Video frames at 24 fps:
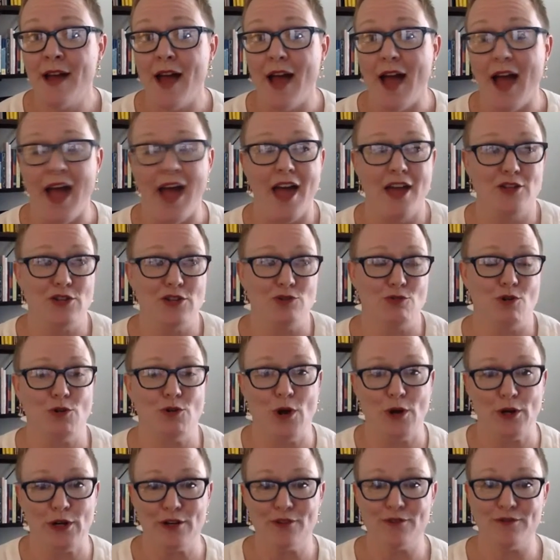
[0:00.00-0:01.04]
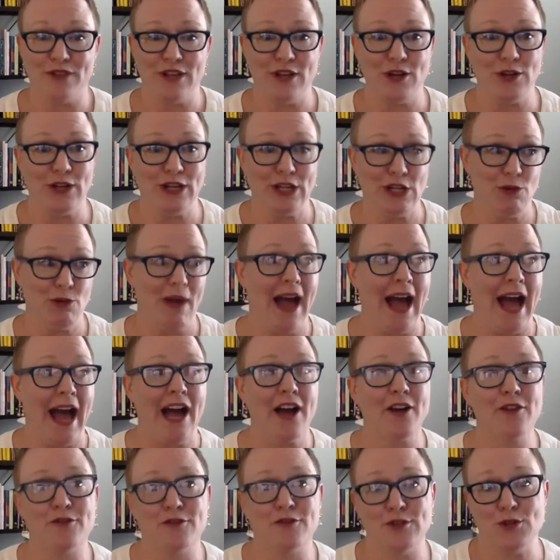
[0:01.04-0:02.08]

and you no longer feel like you have